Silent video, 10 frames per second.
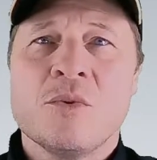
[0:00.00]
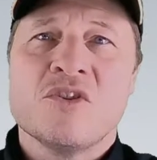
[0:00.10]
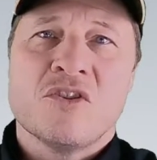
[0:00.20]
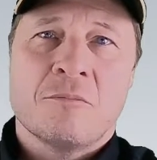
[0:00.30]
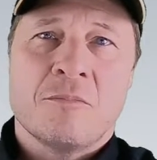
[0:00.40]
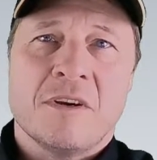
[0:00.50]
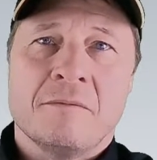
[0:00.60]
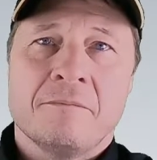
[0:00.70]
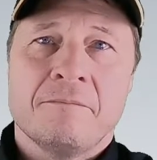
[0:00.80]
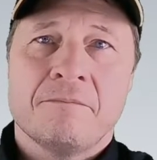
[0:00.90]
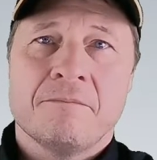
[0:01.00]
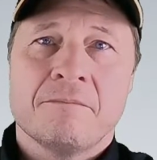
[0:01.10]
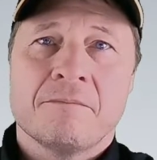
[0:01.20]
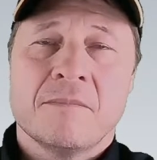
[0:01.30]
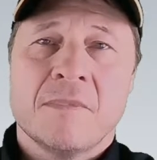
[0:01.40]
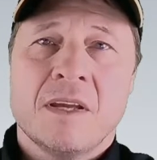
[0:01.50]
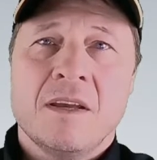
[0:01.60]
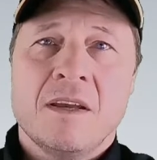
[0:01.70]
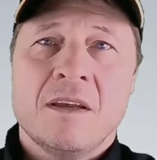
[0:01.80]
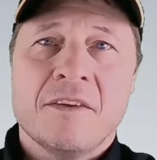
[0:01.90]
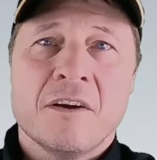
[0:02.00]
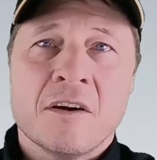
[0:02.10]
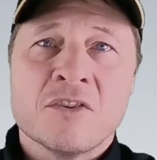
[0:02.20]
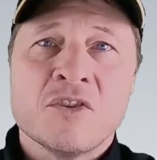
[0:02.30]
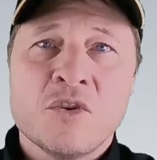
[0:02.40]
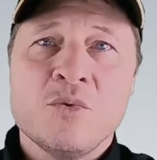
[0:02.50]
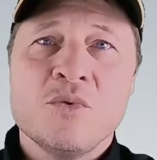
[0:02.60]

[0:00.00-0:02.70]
interpret. There are two